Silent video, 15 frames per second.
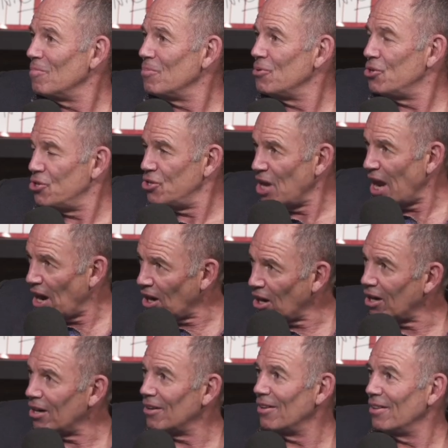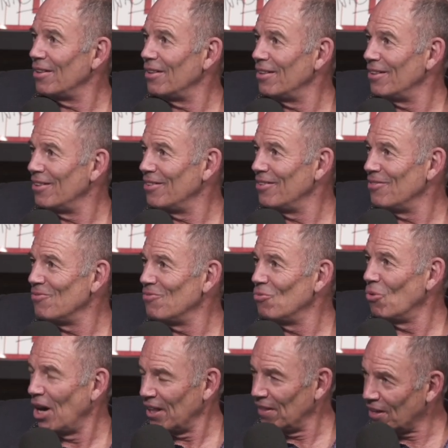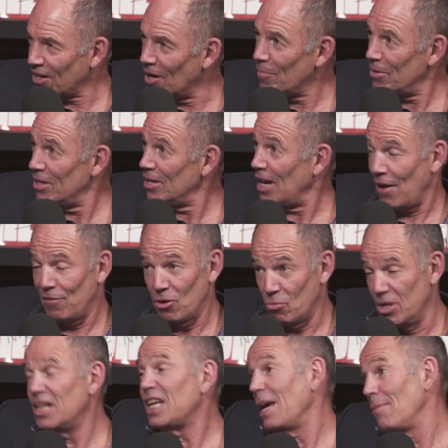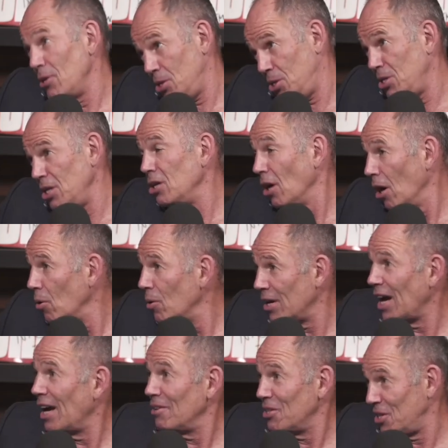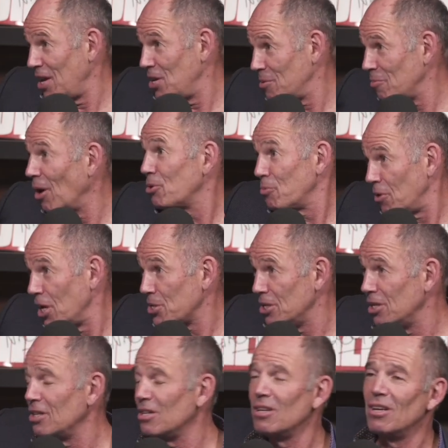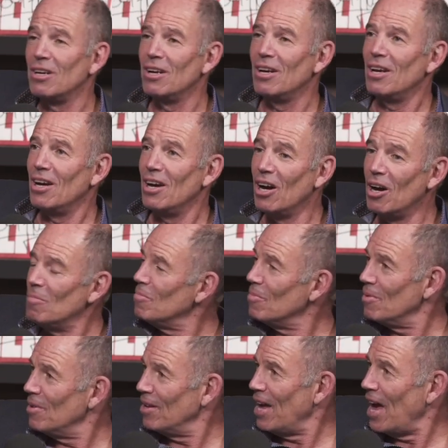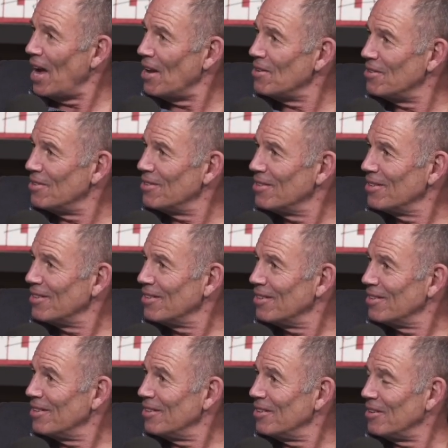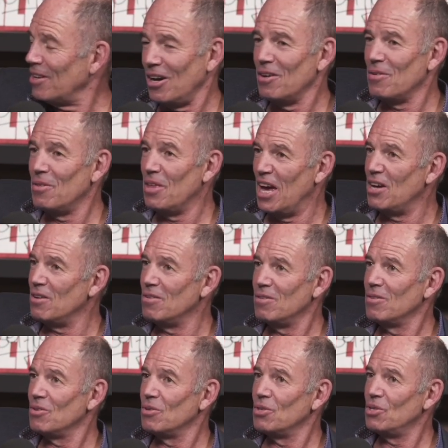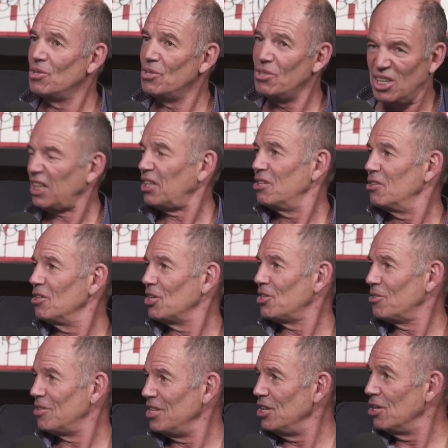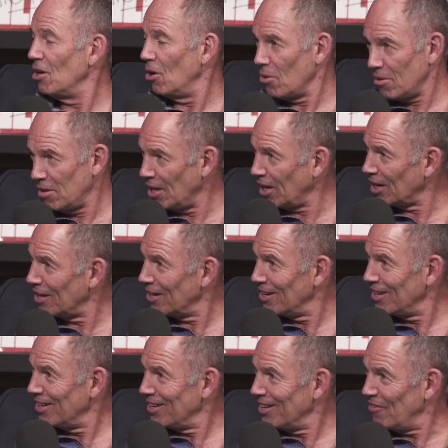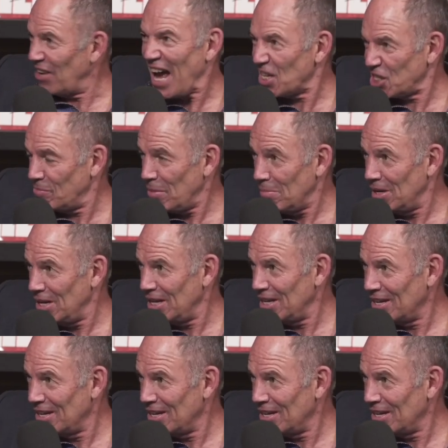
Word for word: share running the company and having Reed came in as C E O and I stayed as, as president yep. um, and uh, then stick to this ego thing. It has to be me.